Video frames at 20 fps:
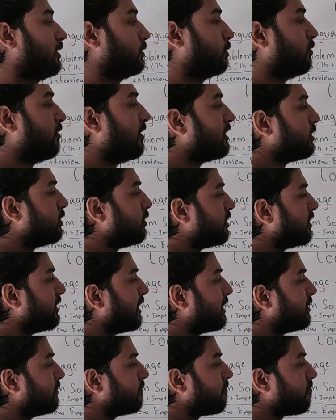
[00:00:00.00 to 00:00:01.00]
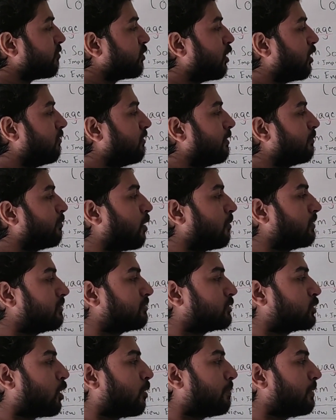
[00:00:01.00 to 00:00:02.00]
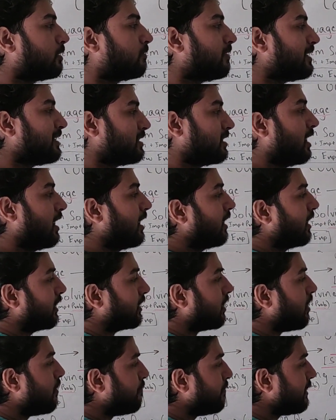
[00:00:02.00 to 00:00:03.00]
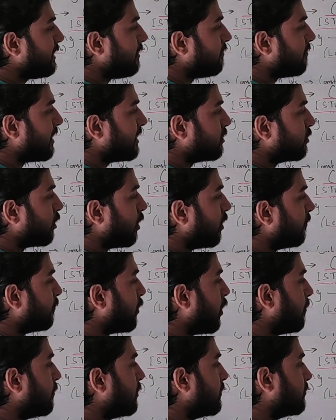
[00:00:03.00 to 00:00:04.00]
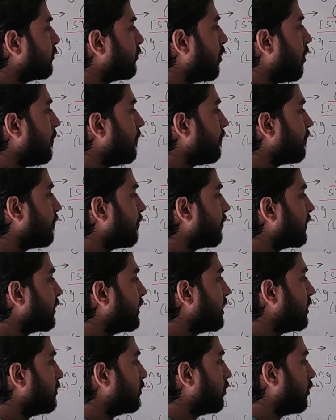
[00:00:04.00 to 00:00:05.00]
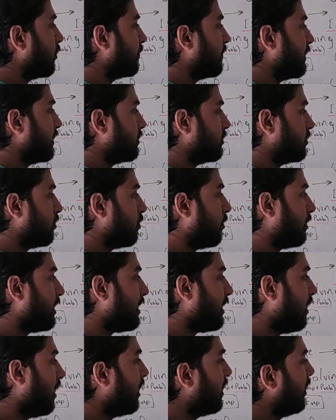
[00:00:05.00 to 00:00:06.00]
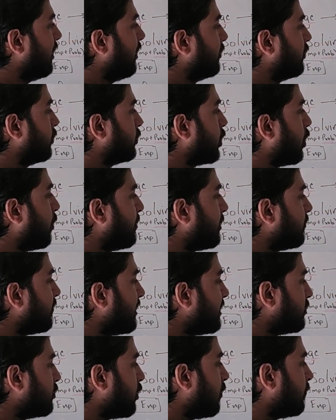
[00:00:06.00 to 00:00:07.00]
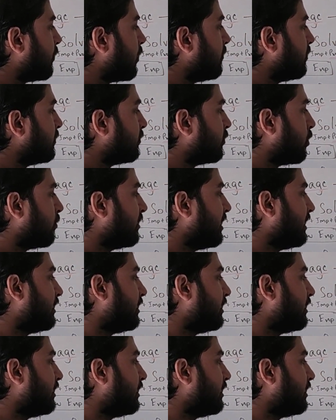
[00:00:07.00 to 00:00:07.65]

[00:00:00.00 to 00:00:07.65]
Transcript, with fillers: So once you're done solving problems topic-wise, company-wise solve problems from GeeksforGeeks. Okay? So topic-wise solve problems from